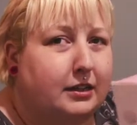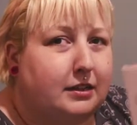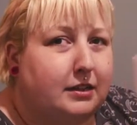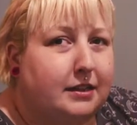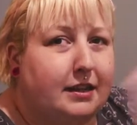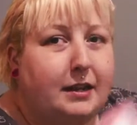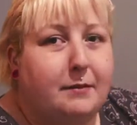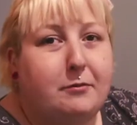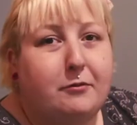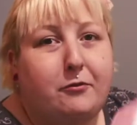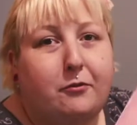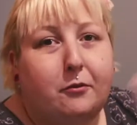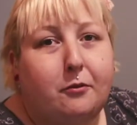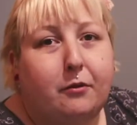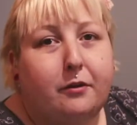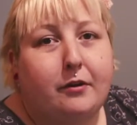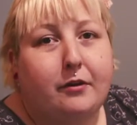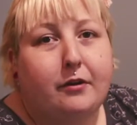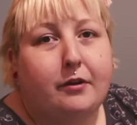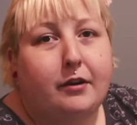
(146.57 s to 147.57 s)
the day
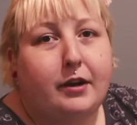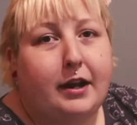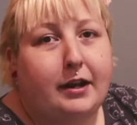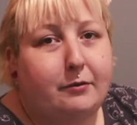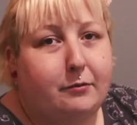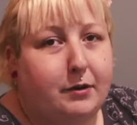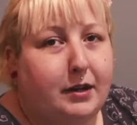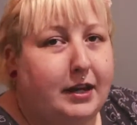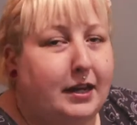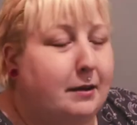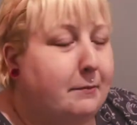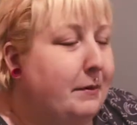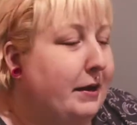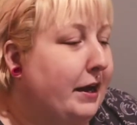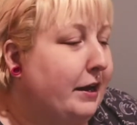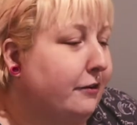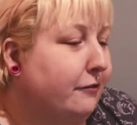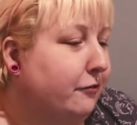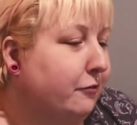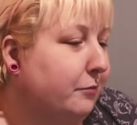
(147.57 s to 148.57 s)
before and when I get
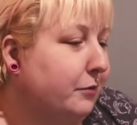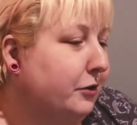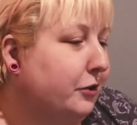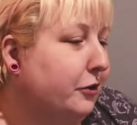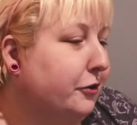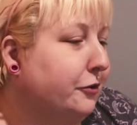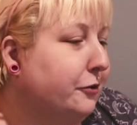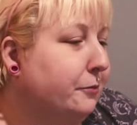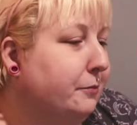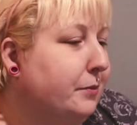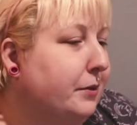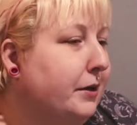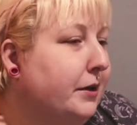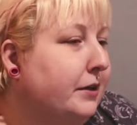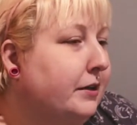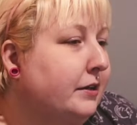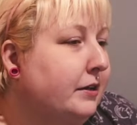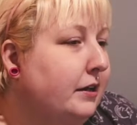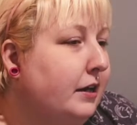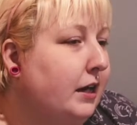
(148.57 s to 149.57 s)
back from a LARP.
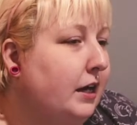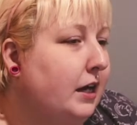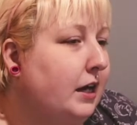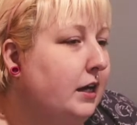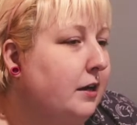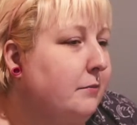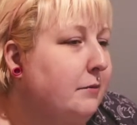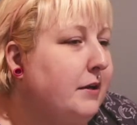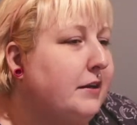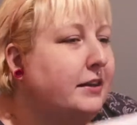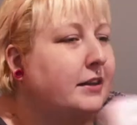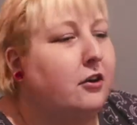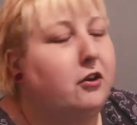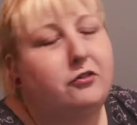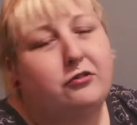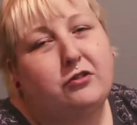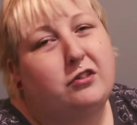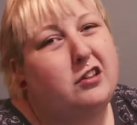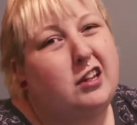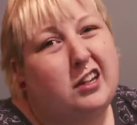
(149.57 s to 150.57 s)
And
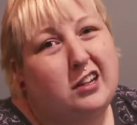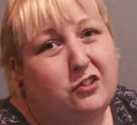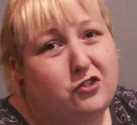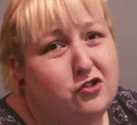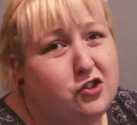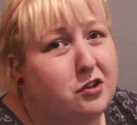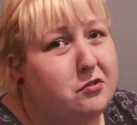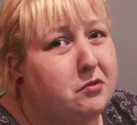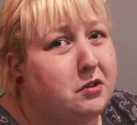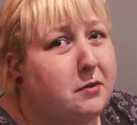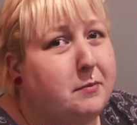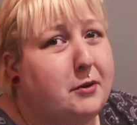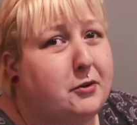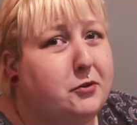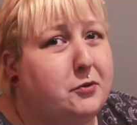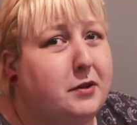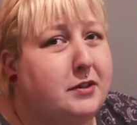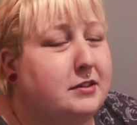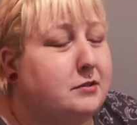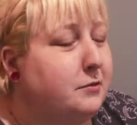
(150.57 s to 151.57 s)
then generally about
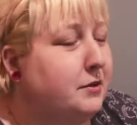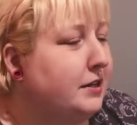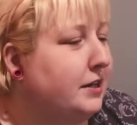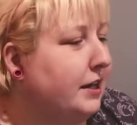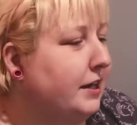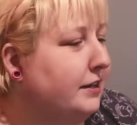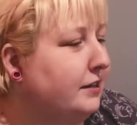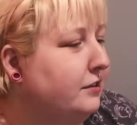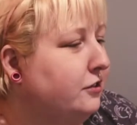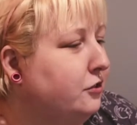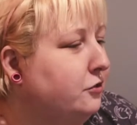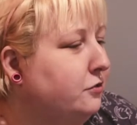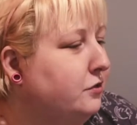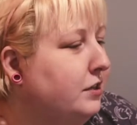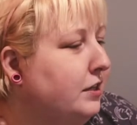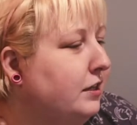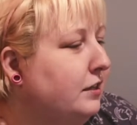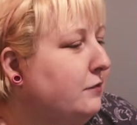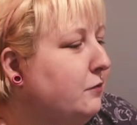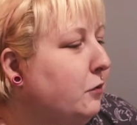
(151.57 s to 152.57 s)
twice a week I use
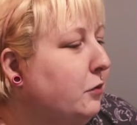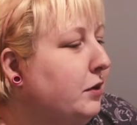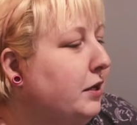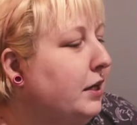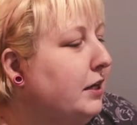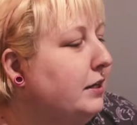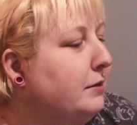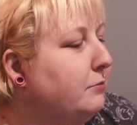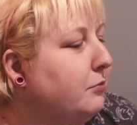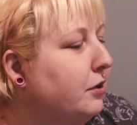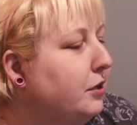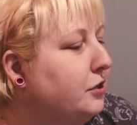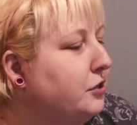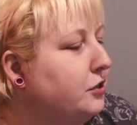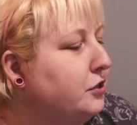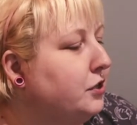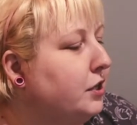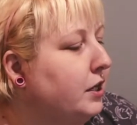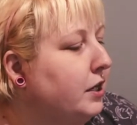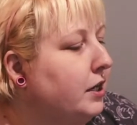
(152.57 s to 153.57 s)
the exfoliating
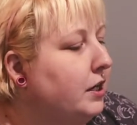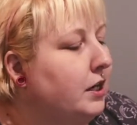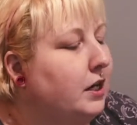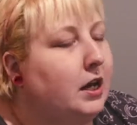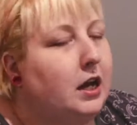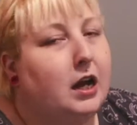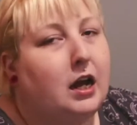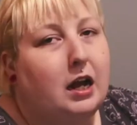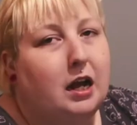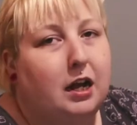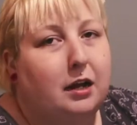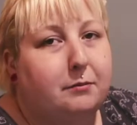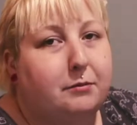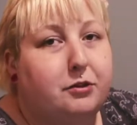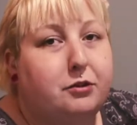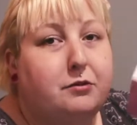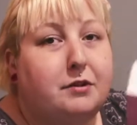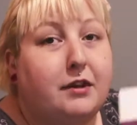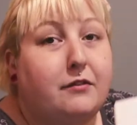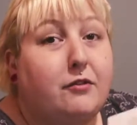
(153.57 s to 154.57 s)
brush.
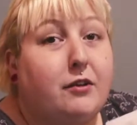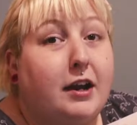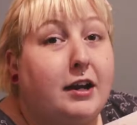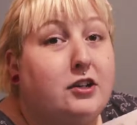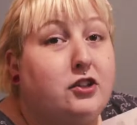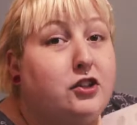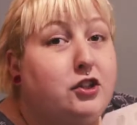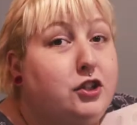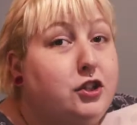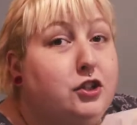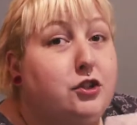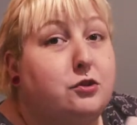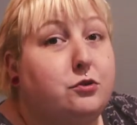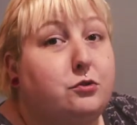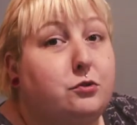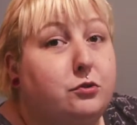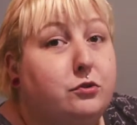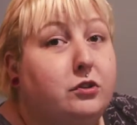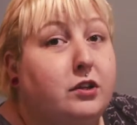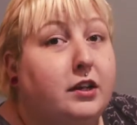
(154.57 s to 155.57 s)
You never actually
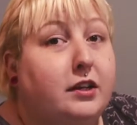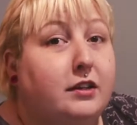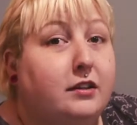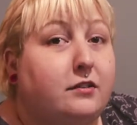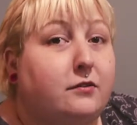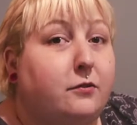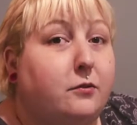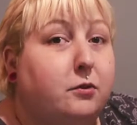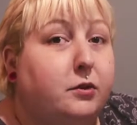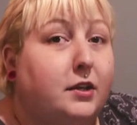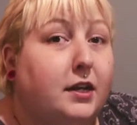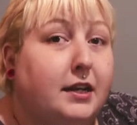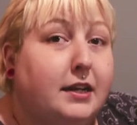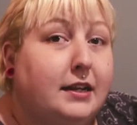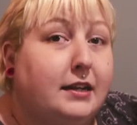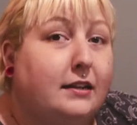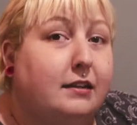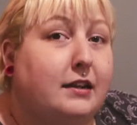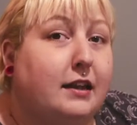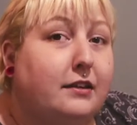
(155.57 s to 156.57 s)
use an
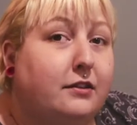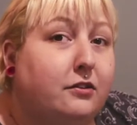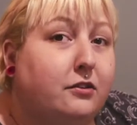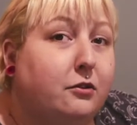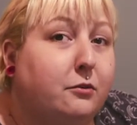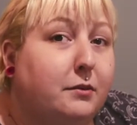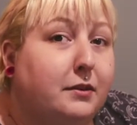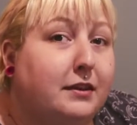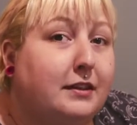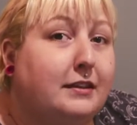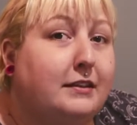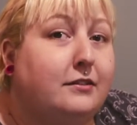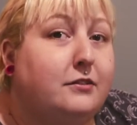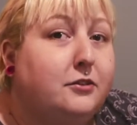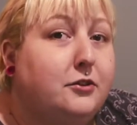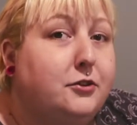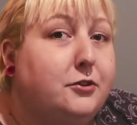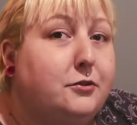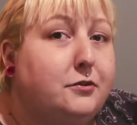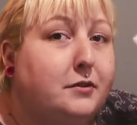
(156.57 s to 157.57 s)
exfoliating cleanser with this.
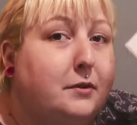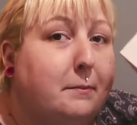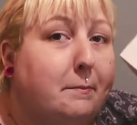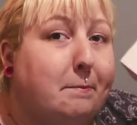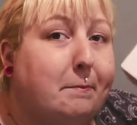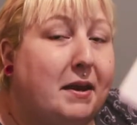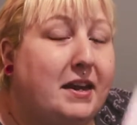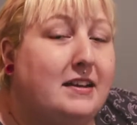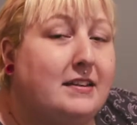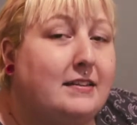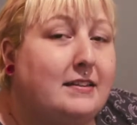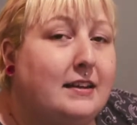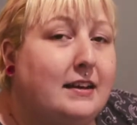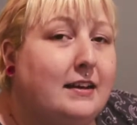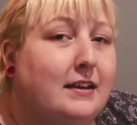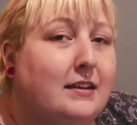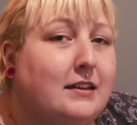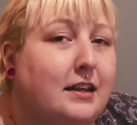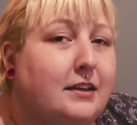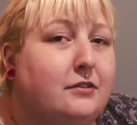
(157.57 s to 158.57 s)
You use a base
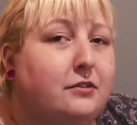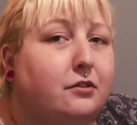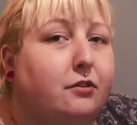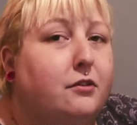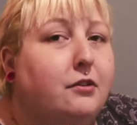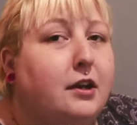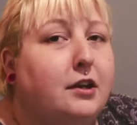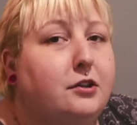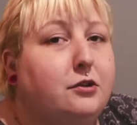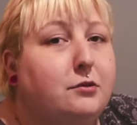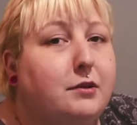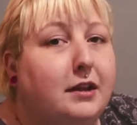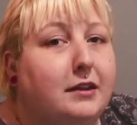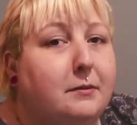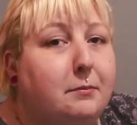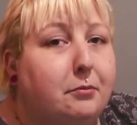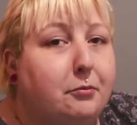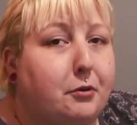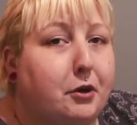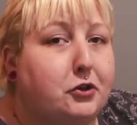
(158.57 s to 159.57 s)
cleanser and you let
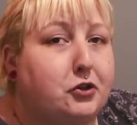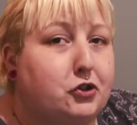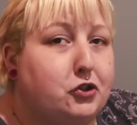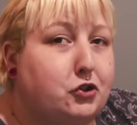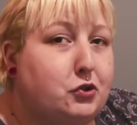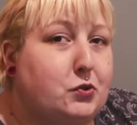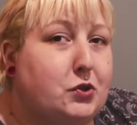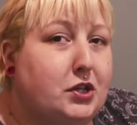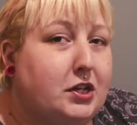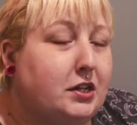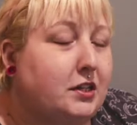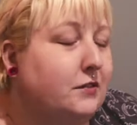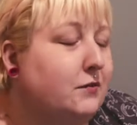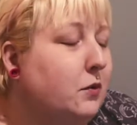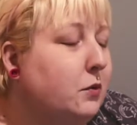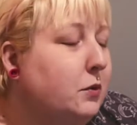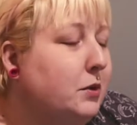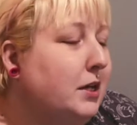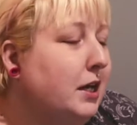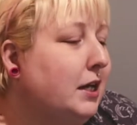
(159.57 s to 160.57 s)
the brush do the
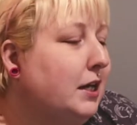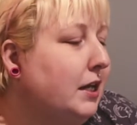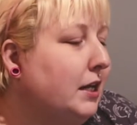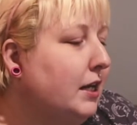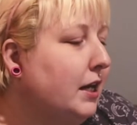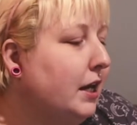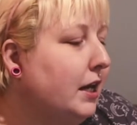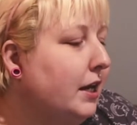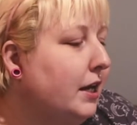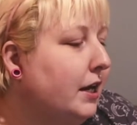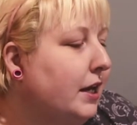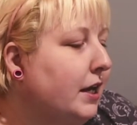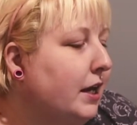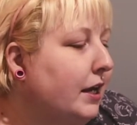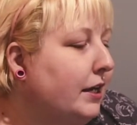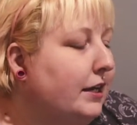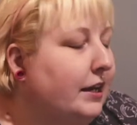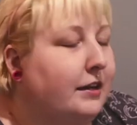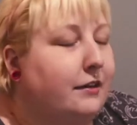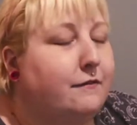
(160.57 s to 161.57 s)
exfoliating.
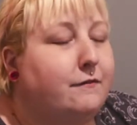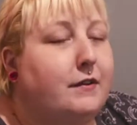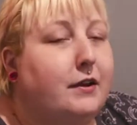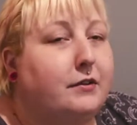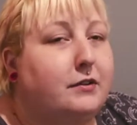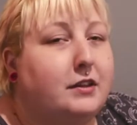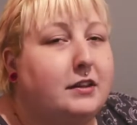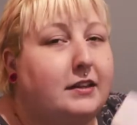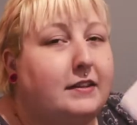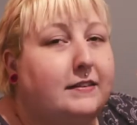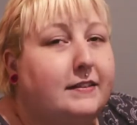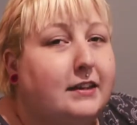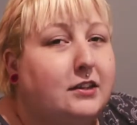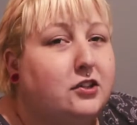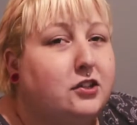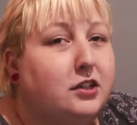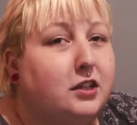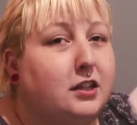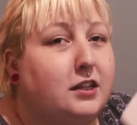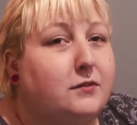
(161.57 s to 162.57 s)
And I have found that this
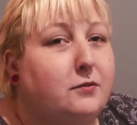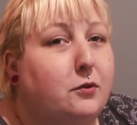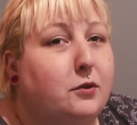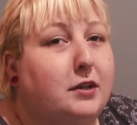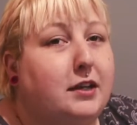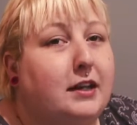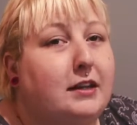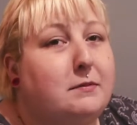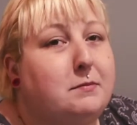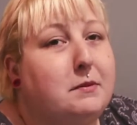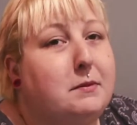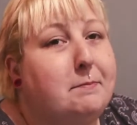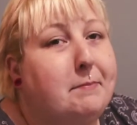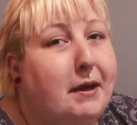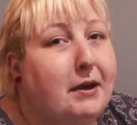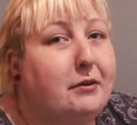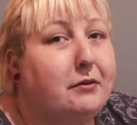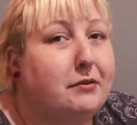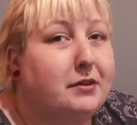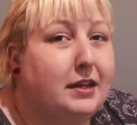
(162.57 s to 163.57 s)
actually exfoliates me
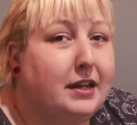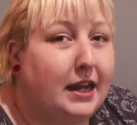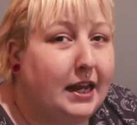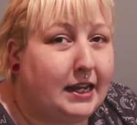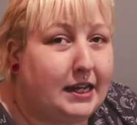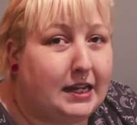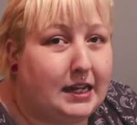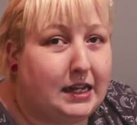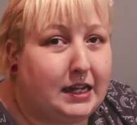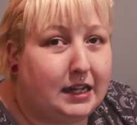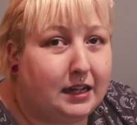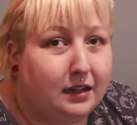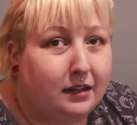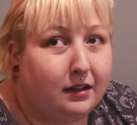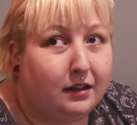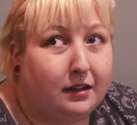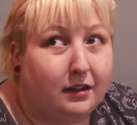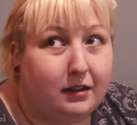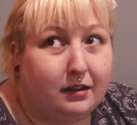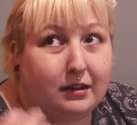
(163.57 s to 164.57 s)
better than any
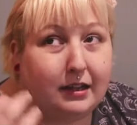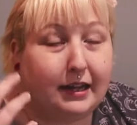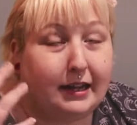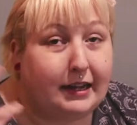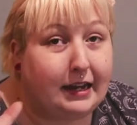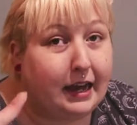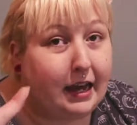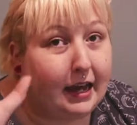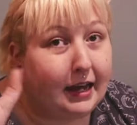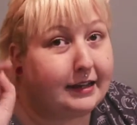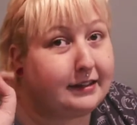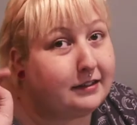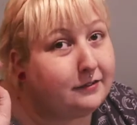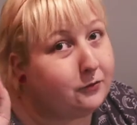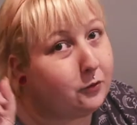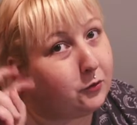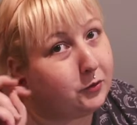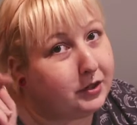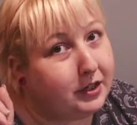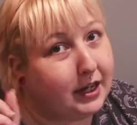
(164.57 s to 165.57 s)

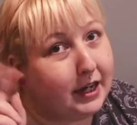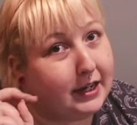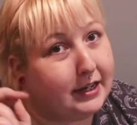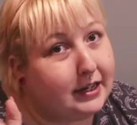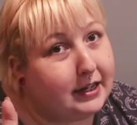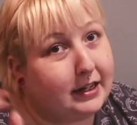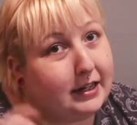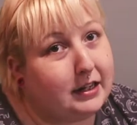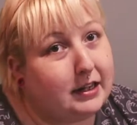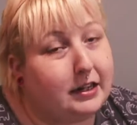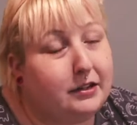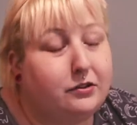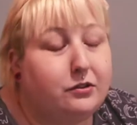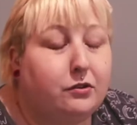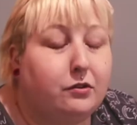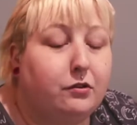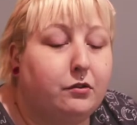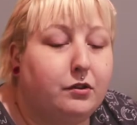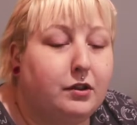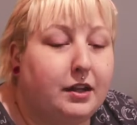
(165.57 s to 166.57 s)
exfoliating
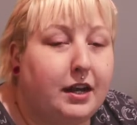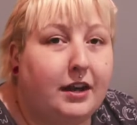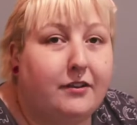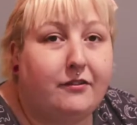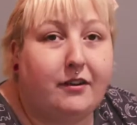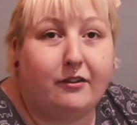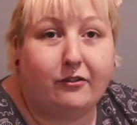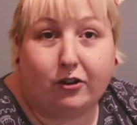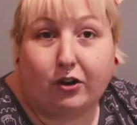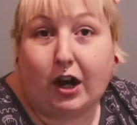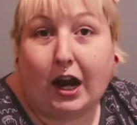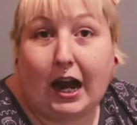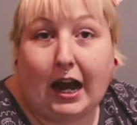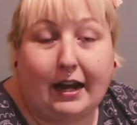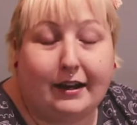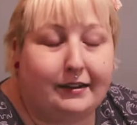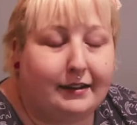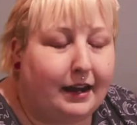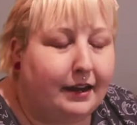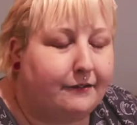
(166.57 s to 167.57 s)
cleanser that I've ever
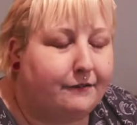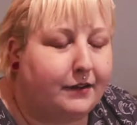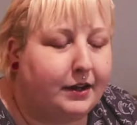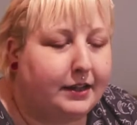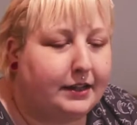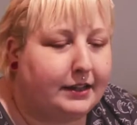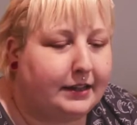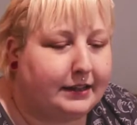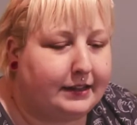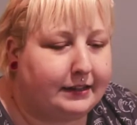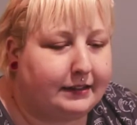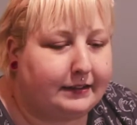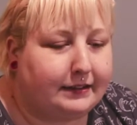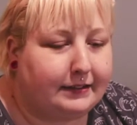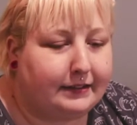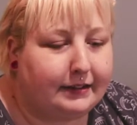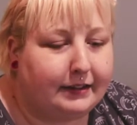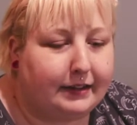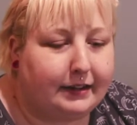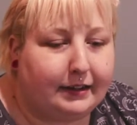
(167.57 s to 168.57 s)
had. I find that
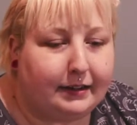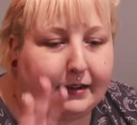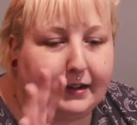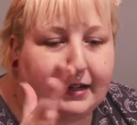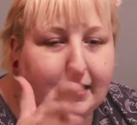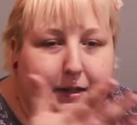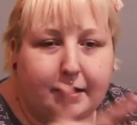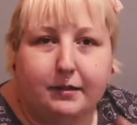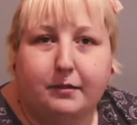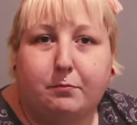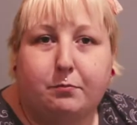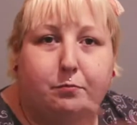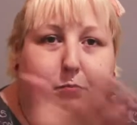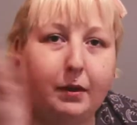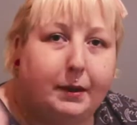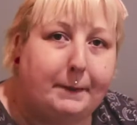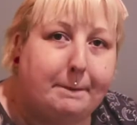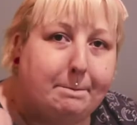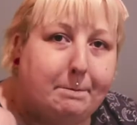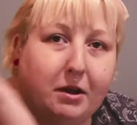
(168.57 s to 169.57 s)
this
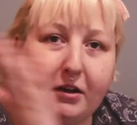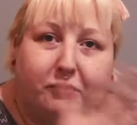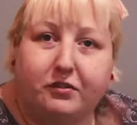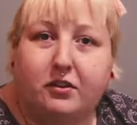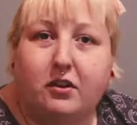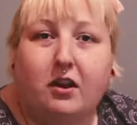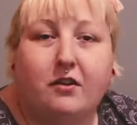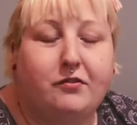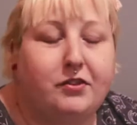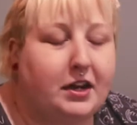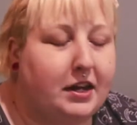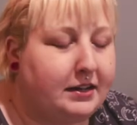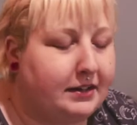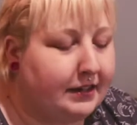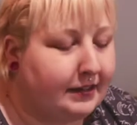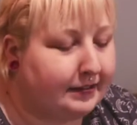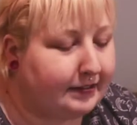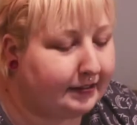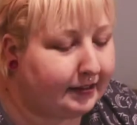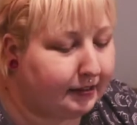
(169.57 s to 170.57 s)
buffs off that
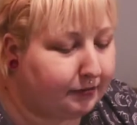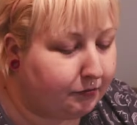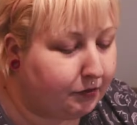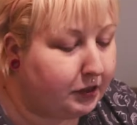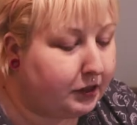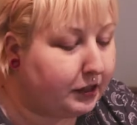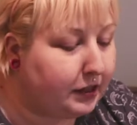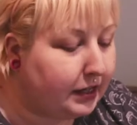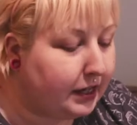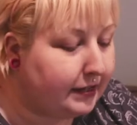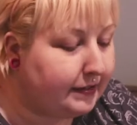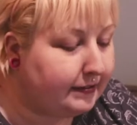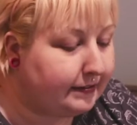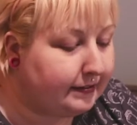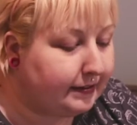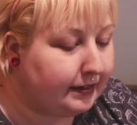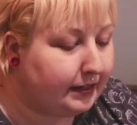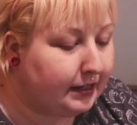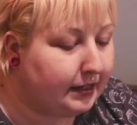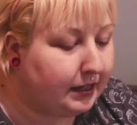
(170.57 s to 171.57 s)
dead skin really
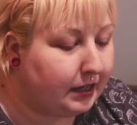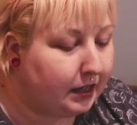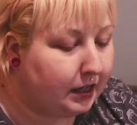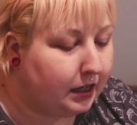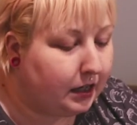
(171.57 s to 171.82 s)
nicely.